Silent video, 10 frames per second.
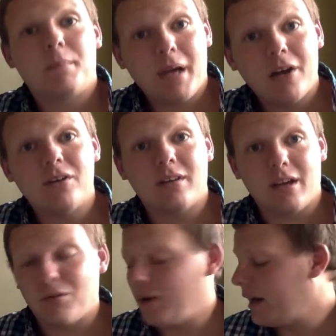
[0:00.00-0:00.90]

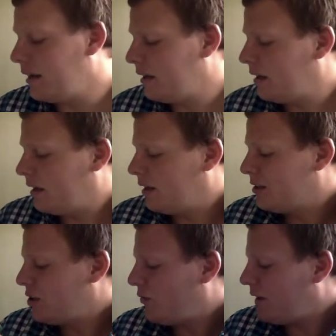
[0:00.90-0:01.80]
Parallel, right.
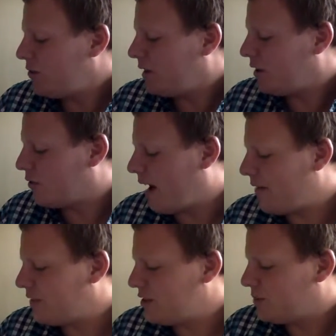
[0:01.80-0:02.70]
So if I try to
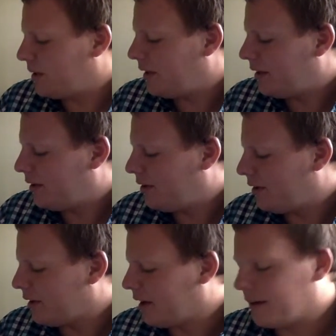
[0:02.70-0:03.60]
graph these, what are they going to
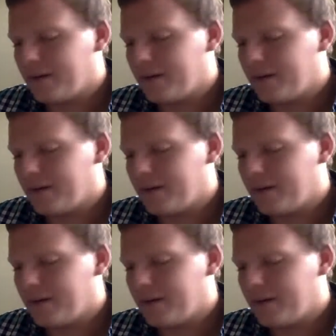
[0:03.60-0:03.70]
look like?